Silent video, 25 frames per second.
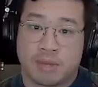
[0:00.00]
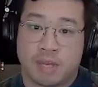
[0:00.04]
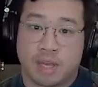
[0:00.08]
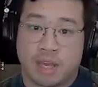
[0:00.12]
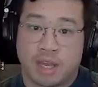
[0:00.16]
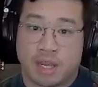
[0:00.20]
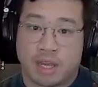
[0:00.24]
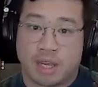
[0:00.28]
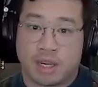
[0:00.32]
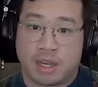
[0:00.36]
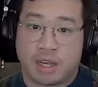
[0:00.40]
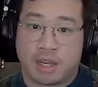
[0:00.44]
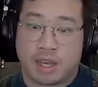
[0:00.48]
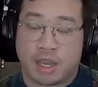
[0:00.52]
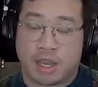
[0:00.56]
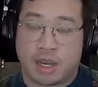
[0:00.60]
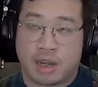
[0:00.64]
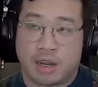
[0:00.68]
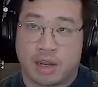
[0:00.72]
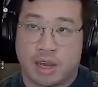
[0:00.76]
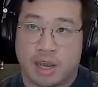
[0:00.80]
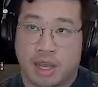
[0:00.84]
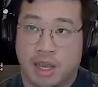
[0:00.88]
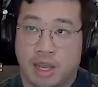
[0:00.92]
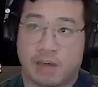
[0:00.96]
And
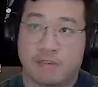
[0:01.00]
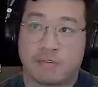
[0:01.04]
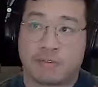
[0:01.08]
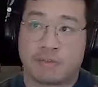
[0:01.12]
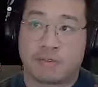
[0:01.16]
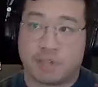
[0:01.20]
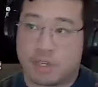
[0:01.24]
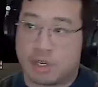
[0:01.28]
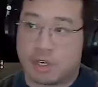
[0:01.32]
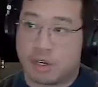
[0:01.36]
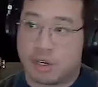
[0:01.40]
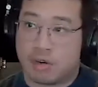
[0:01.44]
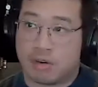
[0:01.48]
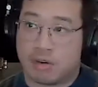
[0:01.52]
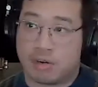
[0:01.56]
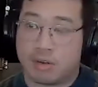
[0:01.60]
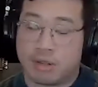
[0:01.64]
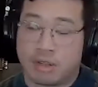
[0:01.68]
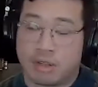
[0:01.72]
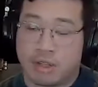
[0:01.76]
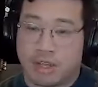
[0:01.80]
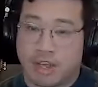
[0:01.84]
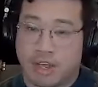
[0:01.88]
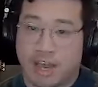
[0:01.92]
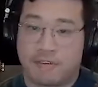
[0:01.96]
I have
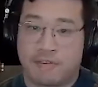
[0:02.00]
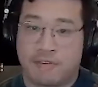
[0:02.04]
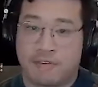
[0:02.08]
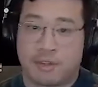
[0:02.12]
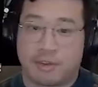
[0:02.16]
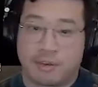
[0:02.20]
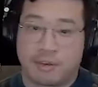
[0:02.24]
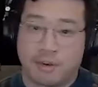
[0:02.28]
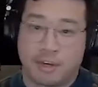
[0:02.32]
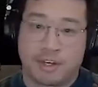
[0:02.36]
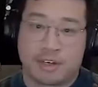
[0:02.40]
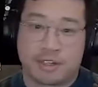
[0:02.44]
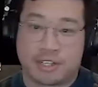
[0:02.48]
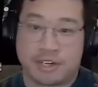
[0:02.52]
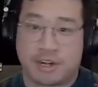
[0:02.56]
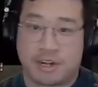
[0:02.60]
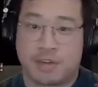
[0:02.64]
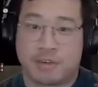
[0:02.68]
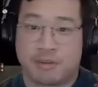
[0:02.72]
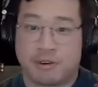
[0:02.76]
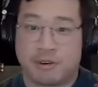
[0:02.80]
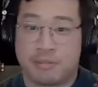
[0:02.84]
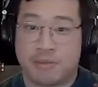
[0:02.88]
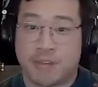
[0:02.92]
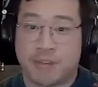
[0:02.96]
I have a 3-year-old and a
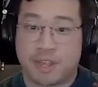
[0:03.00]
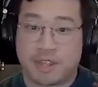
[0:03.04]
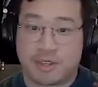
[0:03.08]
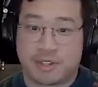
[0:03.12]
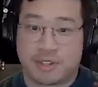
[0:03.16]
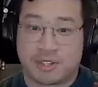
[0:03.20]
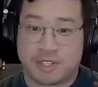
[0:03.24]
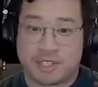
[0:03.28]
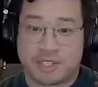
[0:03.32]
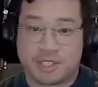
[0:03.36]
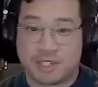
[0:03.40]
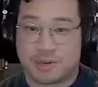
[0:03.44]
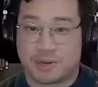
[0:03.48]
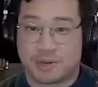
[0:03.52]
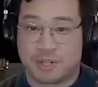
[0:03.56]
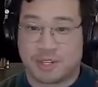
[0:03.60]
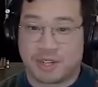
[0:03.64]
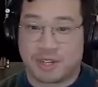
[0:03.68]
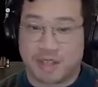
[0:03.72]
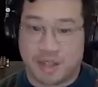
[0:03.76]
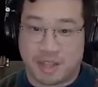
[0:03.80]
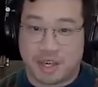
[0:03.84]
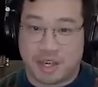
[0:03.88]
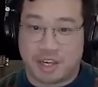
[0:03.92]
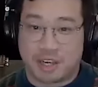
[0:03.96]
3-month-old, and so we're in
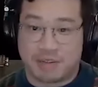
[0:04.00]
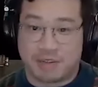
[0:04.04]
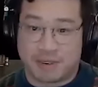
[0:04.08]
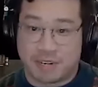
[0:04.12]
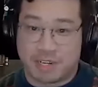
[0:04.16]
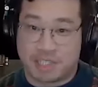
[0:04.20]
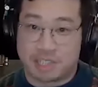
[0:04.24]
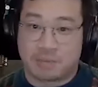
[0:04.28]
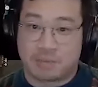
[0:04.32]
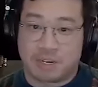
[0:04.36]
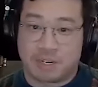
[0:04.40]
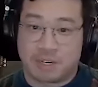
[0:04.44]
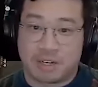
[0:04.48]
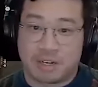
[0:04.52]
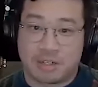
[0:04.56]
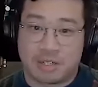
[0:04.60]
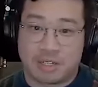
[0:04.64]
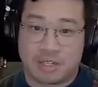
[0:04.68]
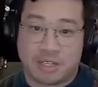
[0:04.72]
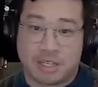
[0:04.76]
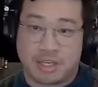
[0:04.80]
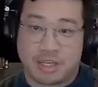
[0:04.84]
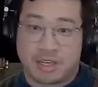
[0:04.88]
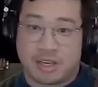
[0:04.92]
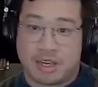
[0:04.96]
the thick of it as well.
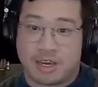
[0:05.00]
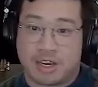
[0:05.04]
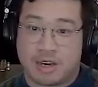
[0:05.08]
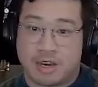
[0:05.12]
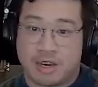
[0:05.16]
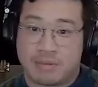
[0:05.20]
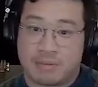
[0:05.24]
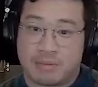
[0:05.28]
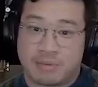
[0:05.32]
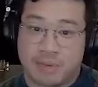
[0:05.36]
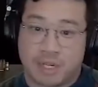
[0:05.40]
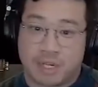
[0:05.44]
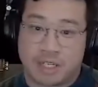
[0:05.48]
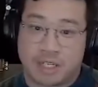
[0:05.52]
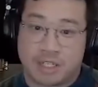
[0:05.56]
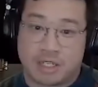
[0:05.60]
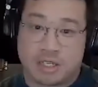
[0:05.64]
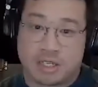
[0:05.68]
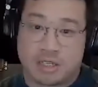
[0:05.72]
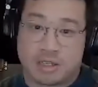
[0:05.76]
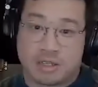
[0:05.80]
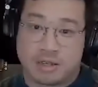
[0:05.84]
But